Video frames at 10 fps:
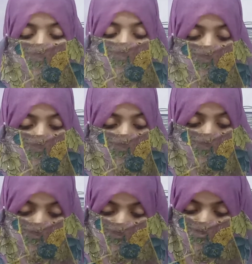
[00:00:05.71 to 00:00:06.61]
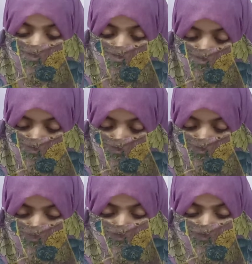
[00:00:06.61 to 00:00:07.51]
are they safe to
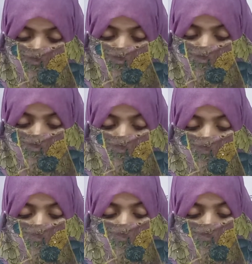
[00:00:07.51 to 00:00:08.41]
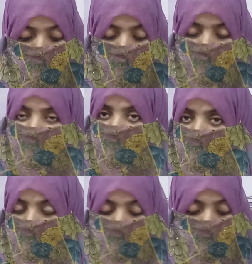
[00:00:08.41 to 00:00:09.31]
use? So let's
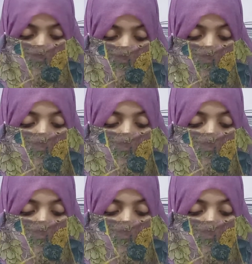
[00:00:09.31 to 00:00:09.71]
get started.